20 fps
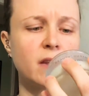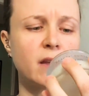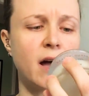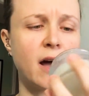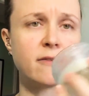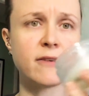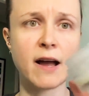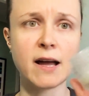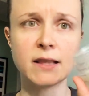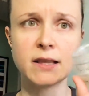
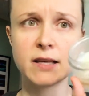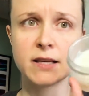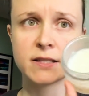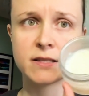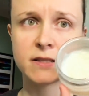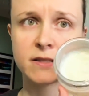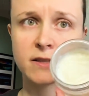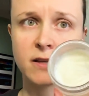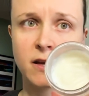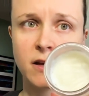I've had
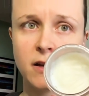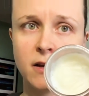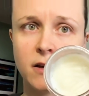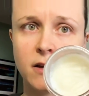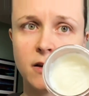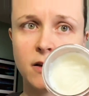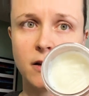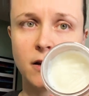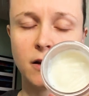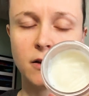this,
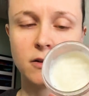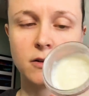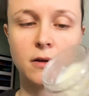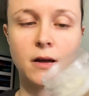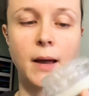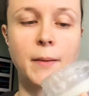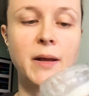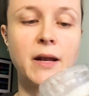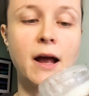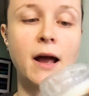
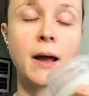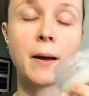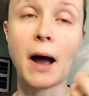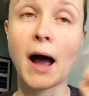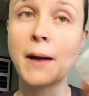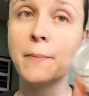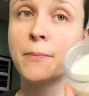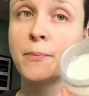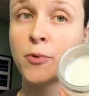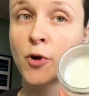
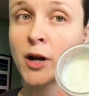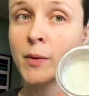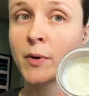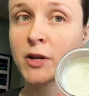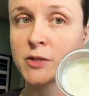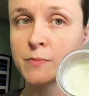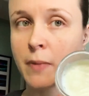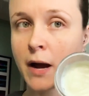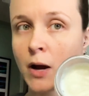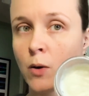I pretty
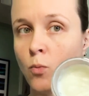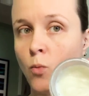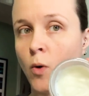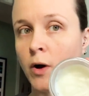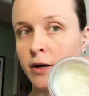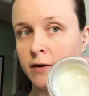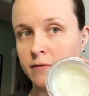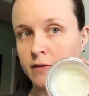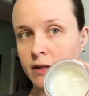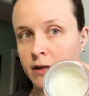much buy
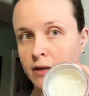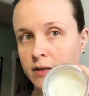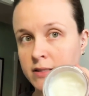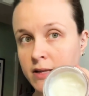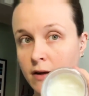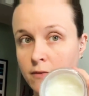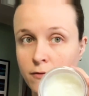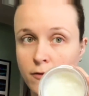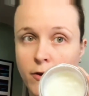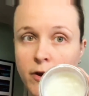one of these
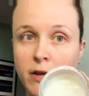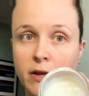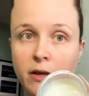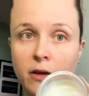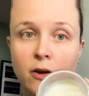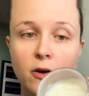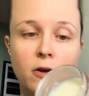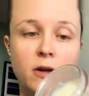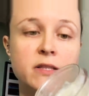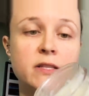every
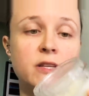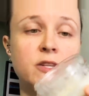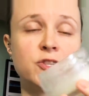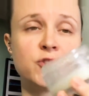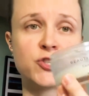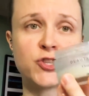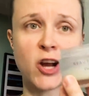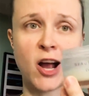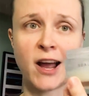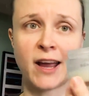year. It's a
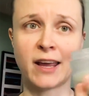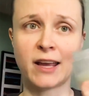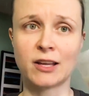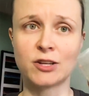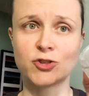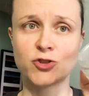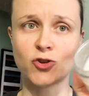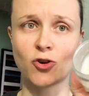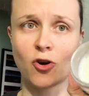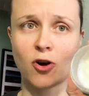giant
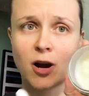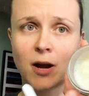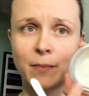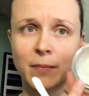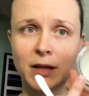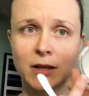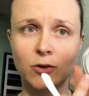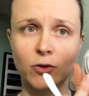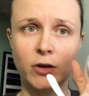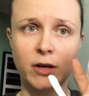jar.
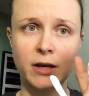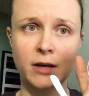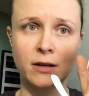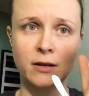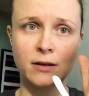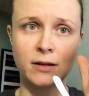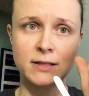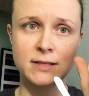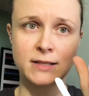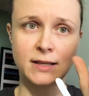
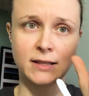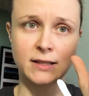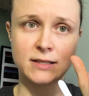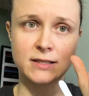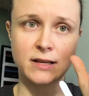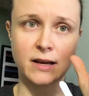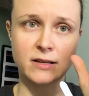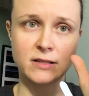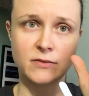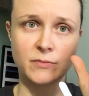It's like the
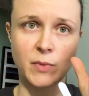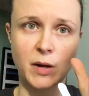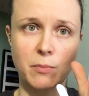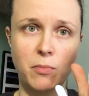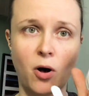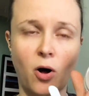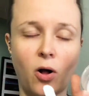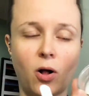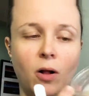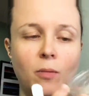size of my
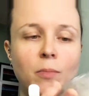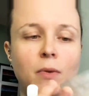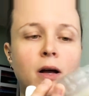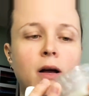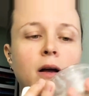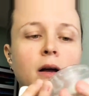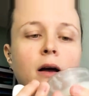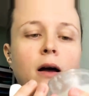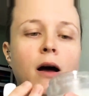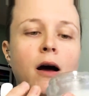palm.
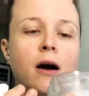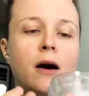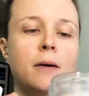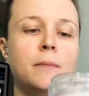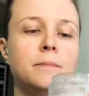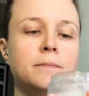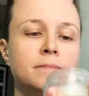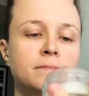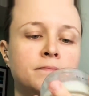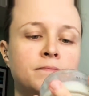
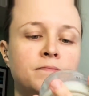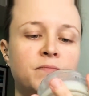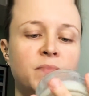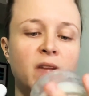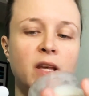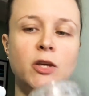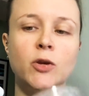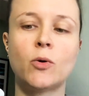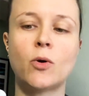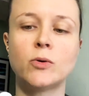
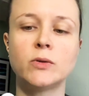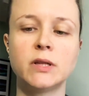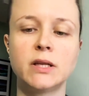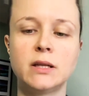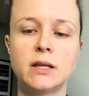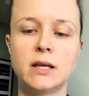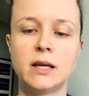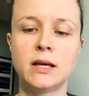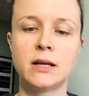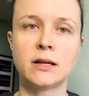You only
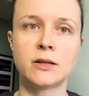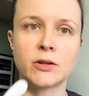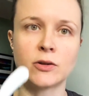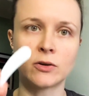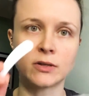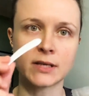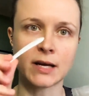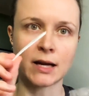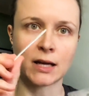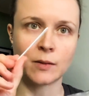need a little
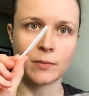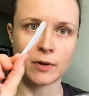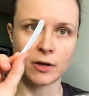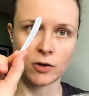tiny bit.